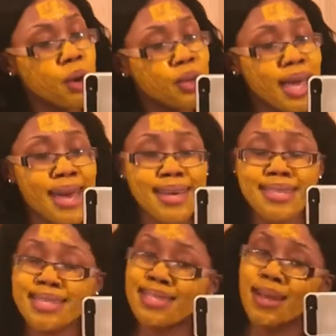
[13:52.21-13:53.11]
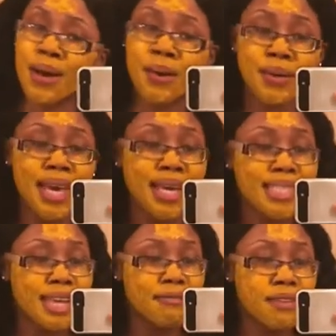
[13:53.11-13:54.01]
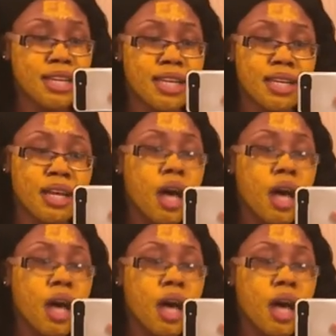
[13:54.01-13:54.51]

Oh yes, I feel it.